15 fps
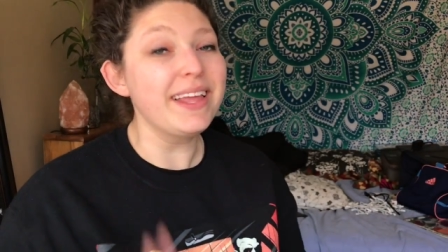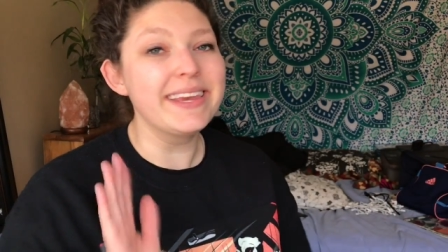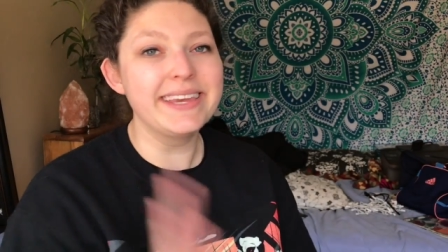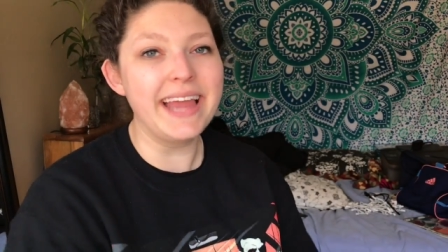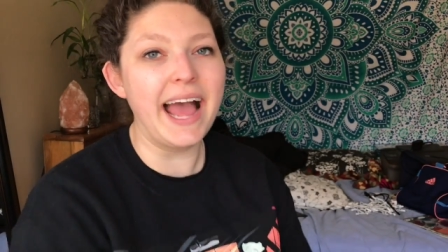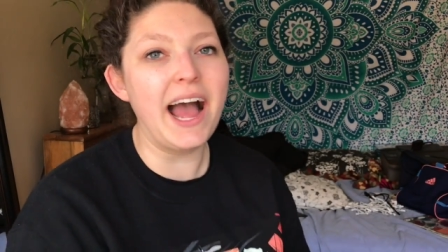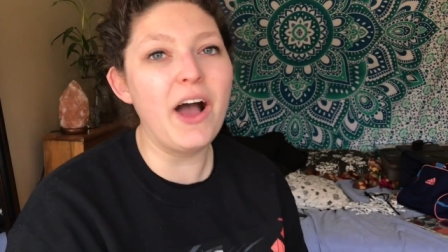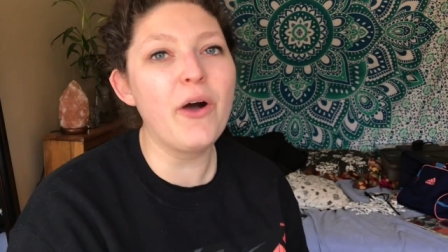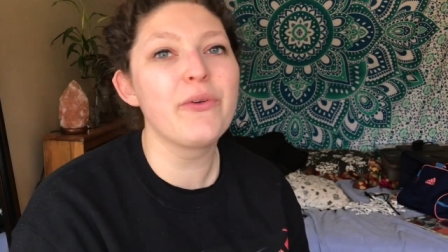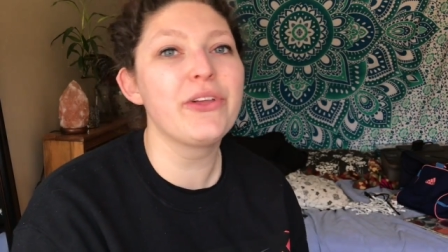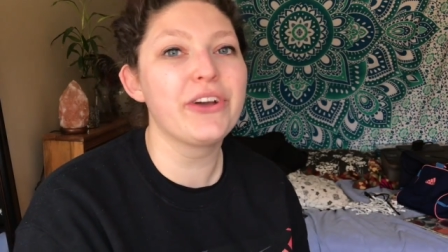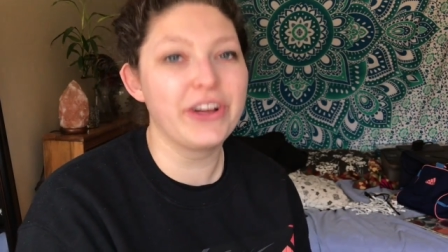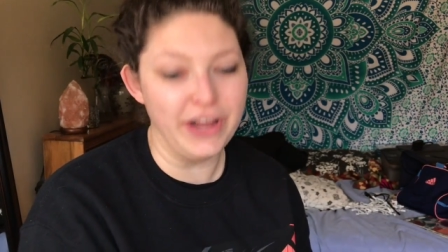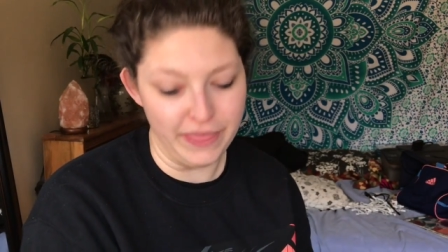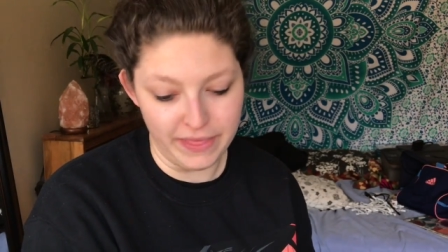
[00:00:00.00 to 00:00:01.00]
now
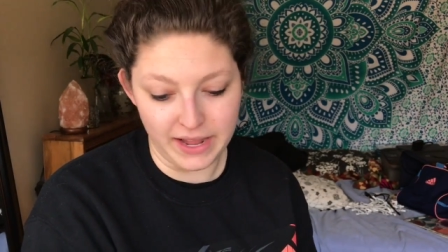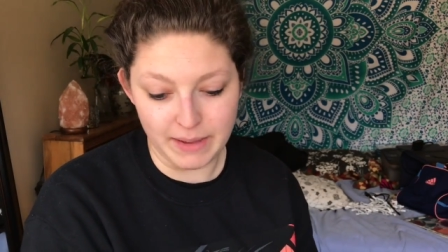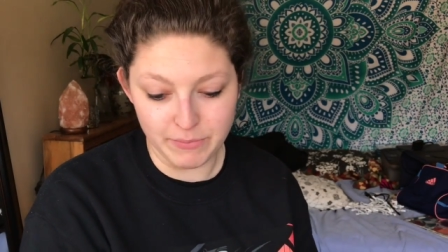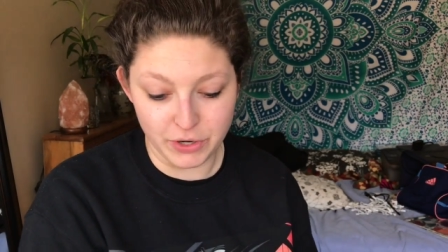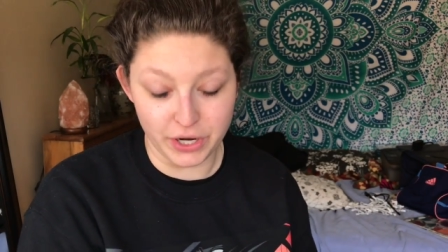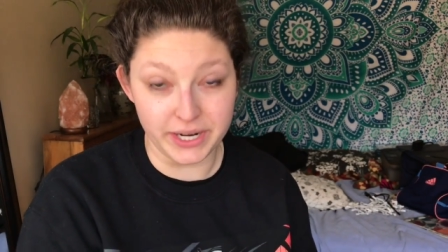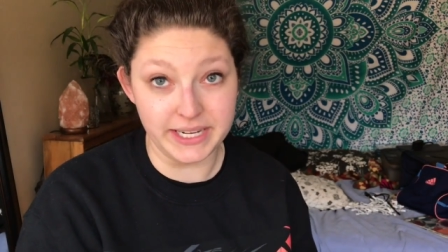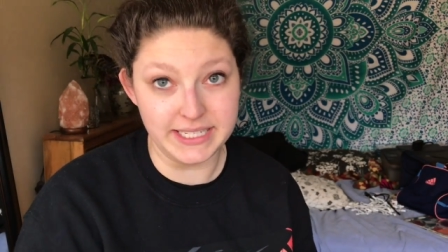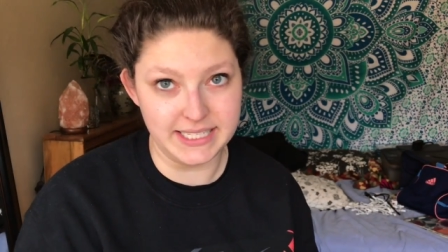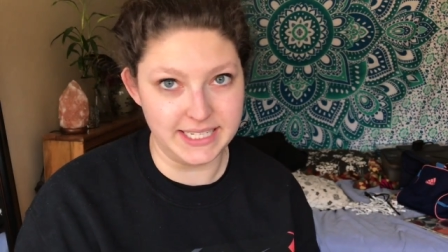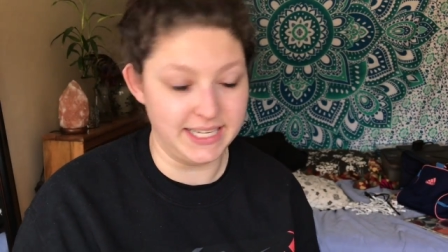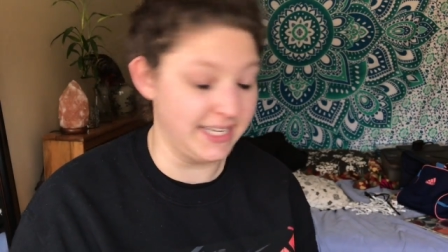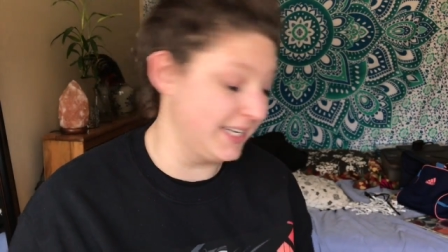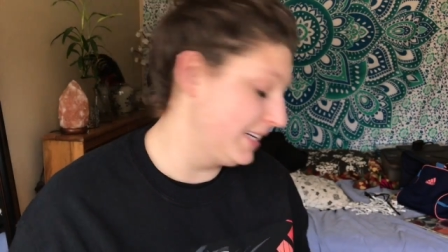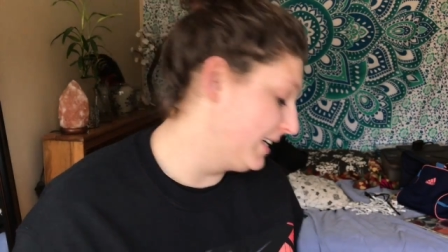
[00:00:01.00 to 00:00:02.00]
you're gonna think I'm
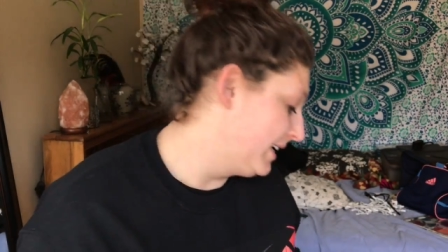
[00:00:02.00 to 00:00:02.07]
crazy.